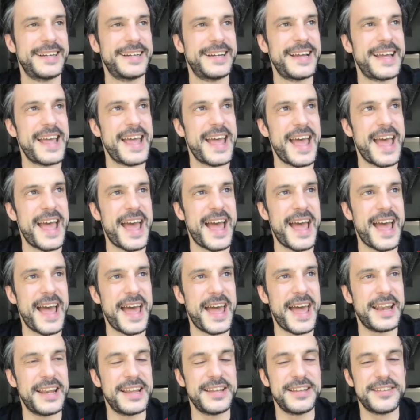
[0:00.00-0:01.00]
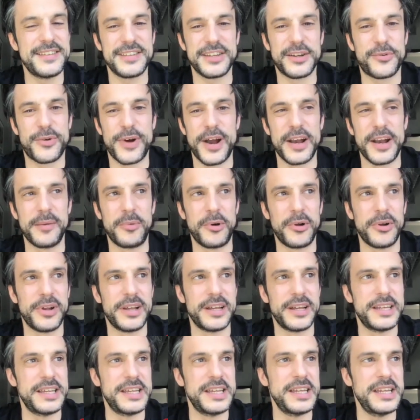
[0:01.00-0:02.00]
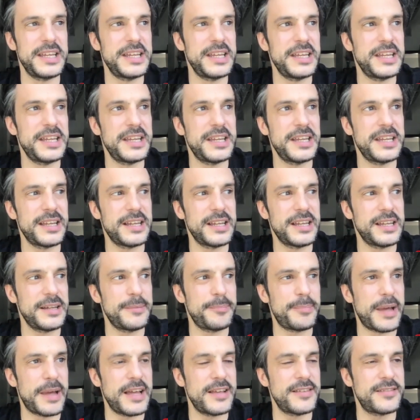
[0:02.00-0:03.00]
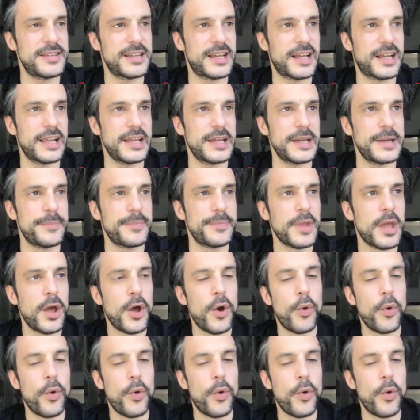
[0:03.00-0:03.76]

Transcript: and he's incredible. He he basically